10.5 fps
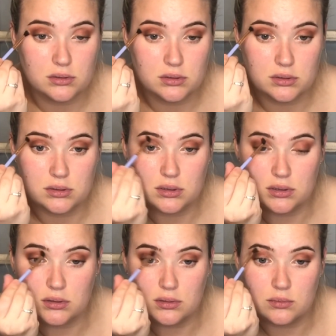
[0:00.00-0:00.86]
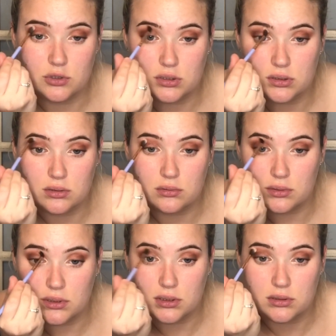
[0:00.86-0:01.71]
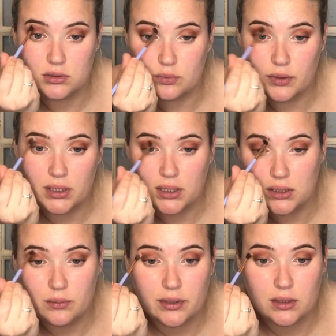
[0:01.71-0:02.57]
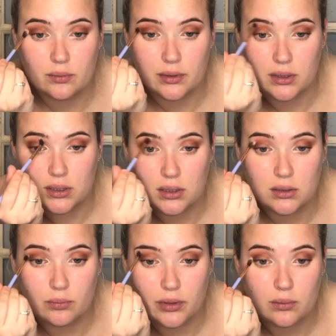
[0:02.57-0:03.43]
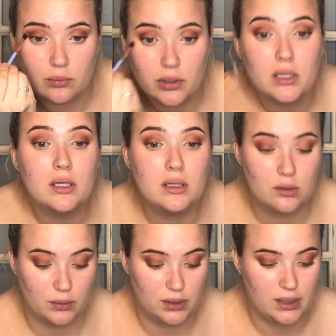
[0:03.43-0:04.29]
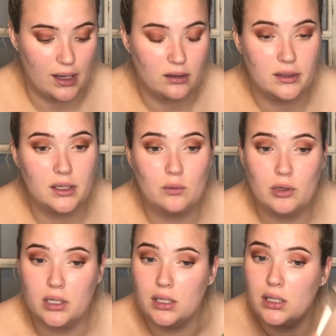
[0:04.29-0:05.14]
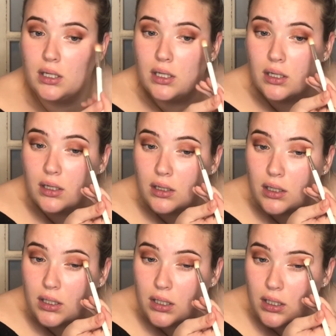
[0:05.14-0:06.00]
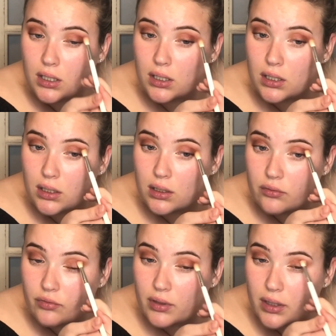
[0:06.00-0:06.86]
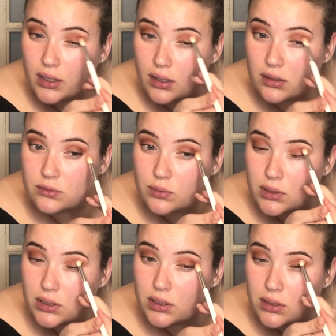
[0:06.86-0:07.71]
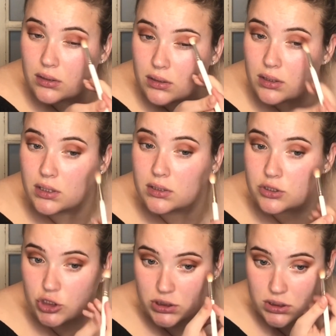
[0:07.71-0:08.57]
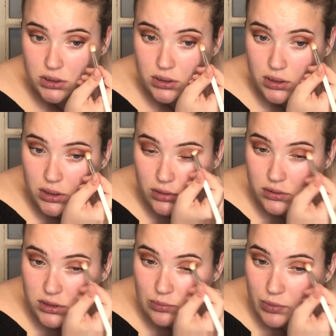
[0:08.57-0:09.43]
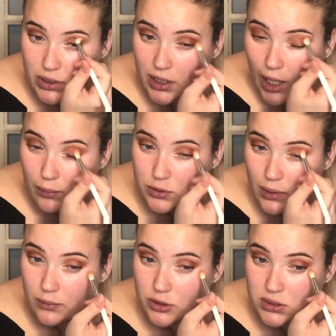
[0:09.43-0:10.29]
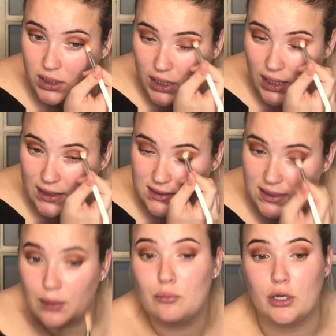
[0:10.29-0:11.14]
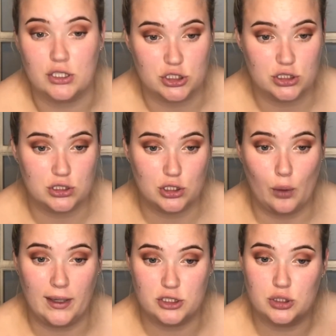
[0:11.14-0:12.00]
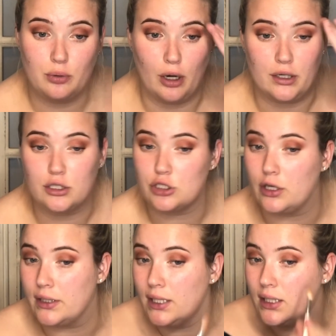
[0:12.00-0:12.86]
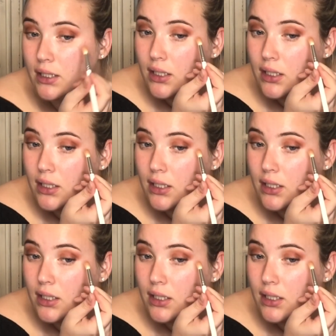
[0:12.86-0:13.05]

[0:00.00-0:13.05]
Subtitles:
So I'm just going to blend with that clean one. And then I feel like this one needs just a little deepening up. So I'm just taking that same brush, no extra product on it,